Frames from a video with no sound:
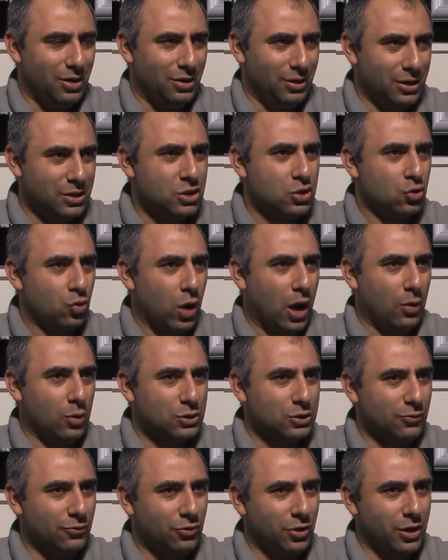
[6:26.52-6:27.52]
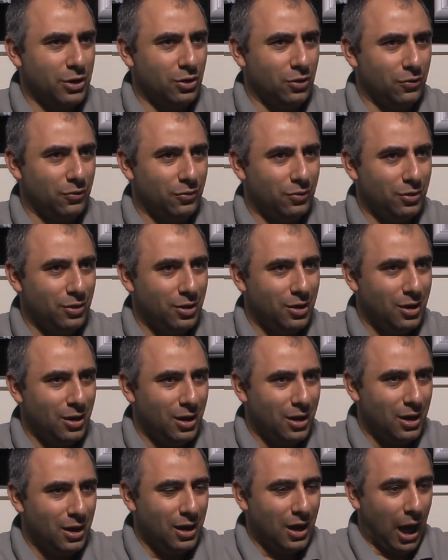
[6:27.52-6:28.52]
This is what I was afraid of.
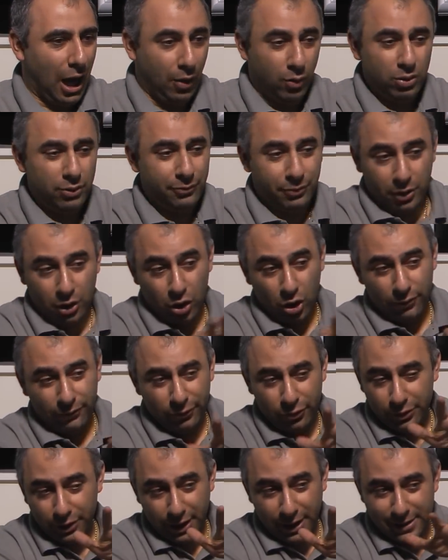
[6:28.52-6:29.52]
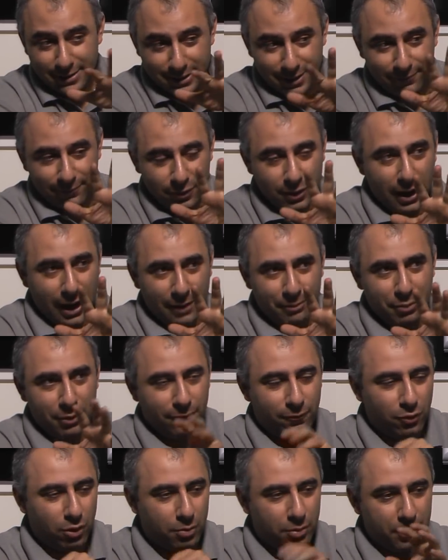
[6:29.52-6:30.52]
I would go for this if not
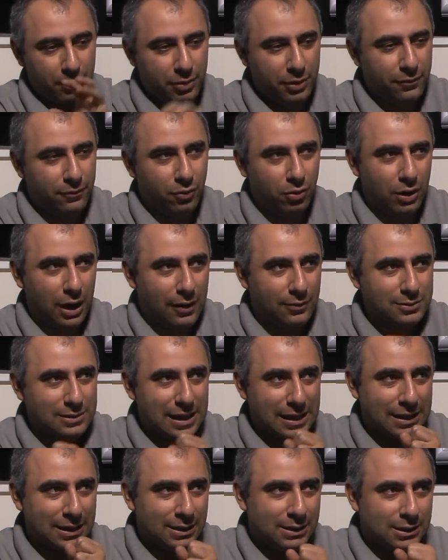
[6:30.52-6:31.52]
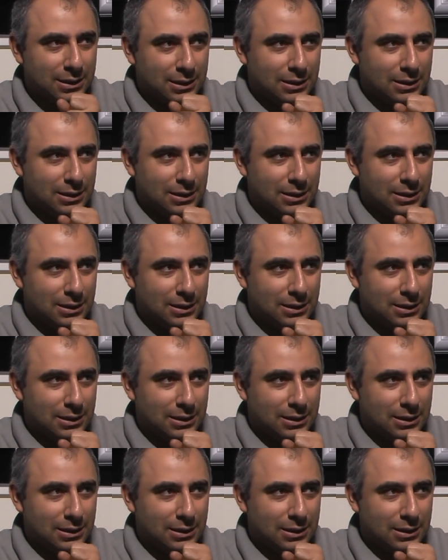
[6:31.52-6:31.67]
before, but before I was like,